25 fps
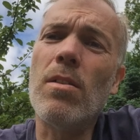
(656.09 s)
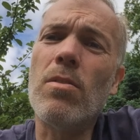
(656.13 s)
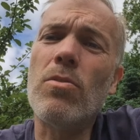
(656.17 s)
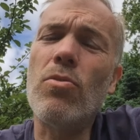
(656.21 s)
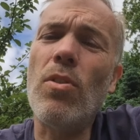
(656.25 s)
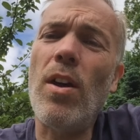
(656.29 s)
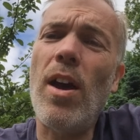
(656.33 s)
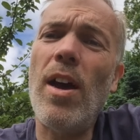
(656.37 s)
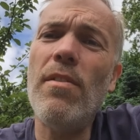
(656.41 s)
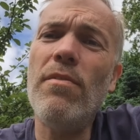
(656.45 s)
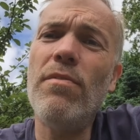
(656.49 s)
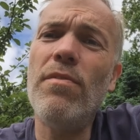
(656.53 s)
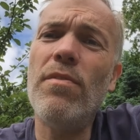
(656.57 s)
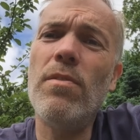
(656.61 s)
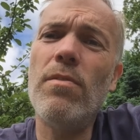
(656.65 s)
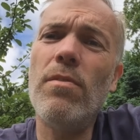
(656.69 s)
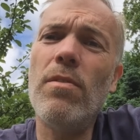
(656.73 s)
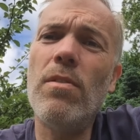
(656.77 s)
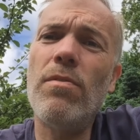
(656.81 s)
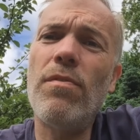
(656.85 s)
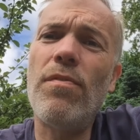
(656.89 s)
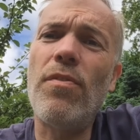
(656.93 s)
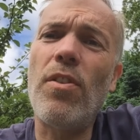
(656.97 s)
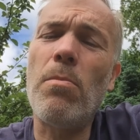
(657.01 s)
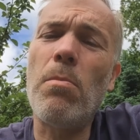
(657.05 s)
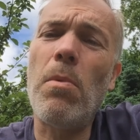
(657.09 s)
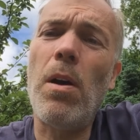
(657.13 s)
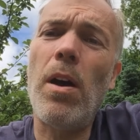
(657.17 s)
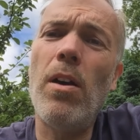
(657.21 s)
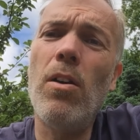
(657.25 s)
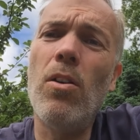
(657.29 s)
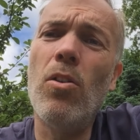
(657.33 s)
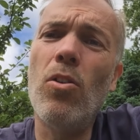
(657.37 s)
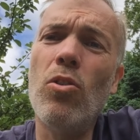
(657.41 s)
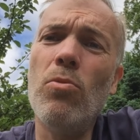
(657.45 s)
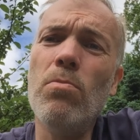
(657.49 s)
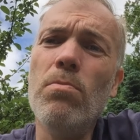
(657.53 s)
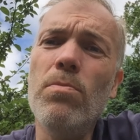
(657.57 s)
drive from my
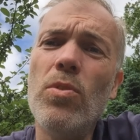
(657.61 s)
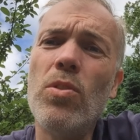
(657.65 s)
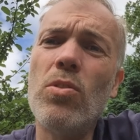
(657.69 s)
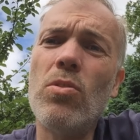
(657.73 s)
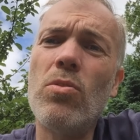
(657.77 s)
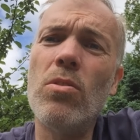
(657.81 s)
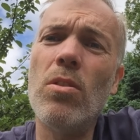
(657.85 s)
home